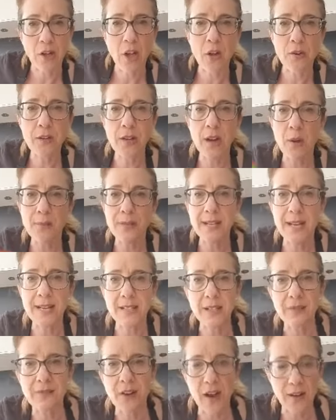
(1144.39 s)
Coconut was
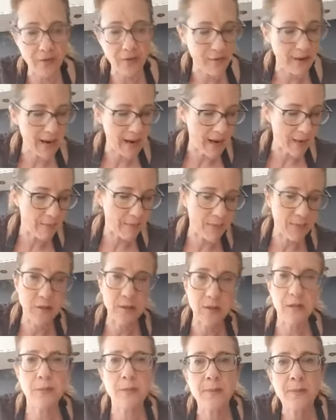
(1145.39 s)
85
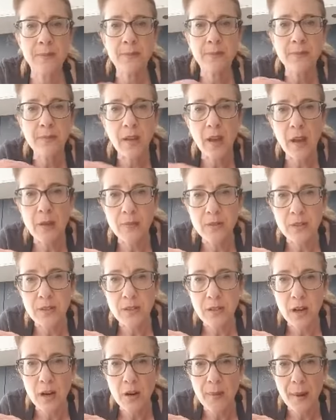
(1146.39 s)
grams. Am
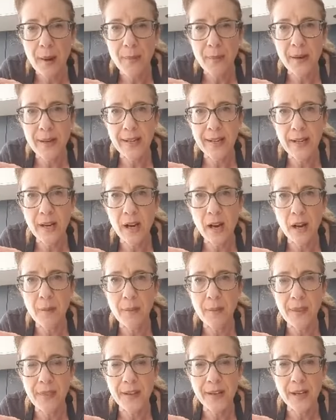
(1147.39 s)
I breaking
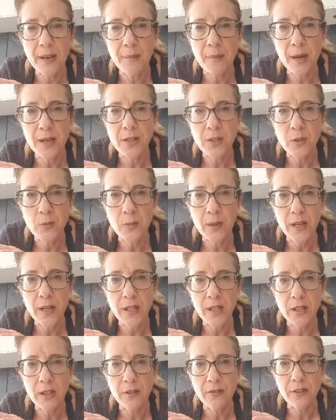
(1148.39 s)
up? I think it might just be at
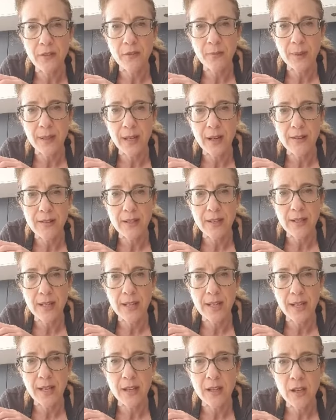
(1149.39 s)
you if everybody else can
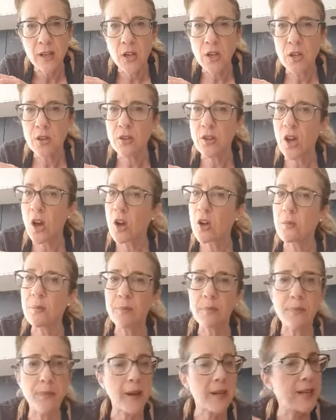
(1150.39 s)
hear.
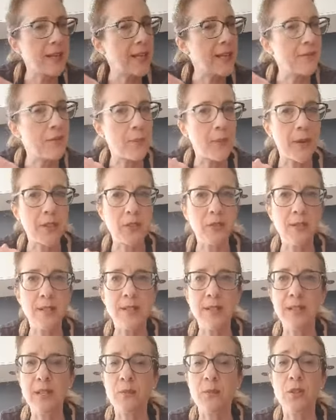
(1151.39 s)
No, but leave the butter and
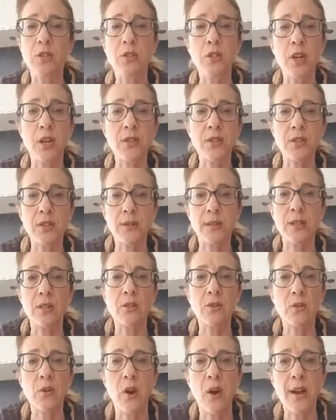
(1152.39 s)
syrup. We're just doing the
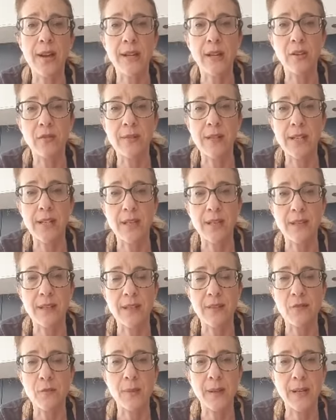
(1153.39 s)
dry ingredients.
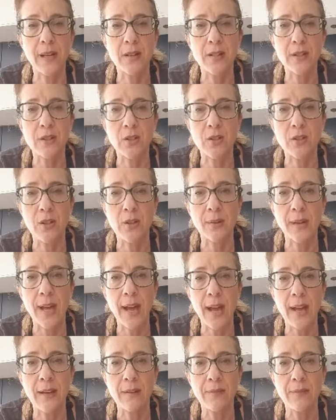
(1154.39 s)
Everybody else looks okay.